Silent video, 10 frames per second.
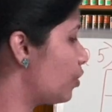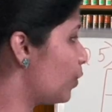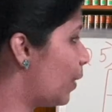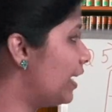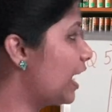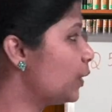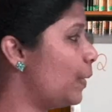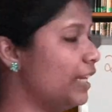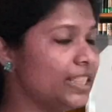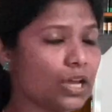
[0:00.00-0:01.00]
1 lakh
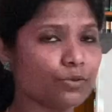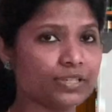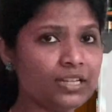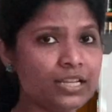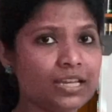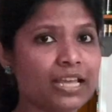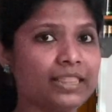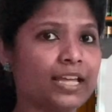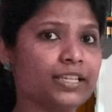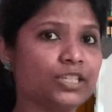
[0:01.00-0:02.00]
20,000.
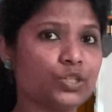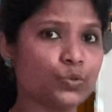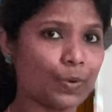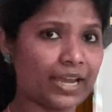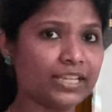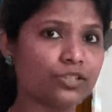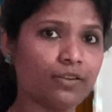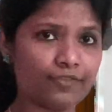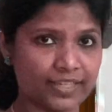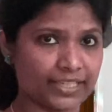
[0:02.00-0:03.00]
That is twice
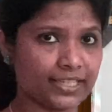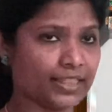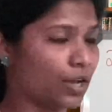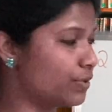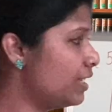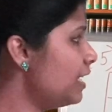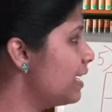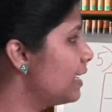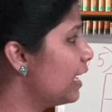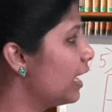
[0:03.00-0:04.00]
of 60,000
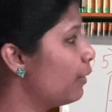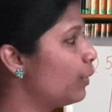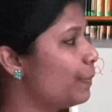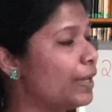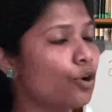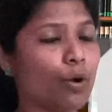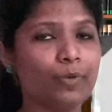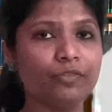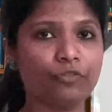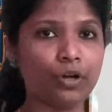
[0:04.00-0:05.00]
will be
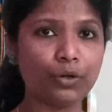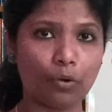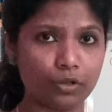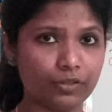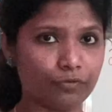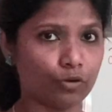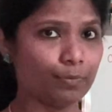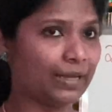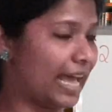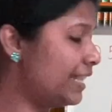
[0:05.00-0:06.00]
common for all the four
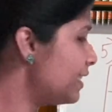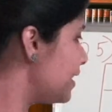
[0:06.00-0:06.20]
plans.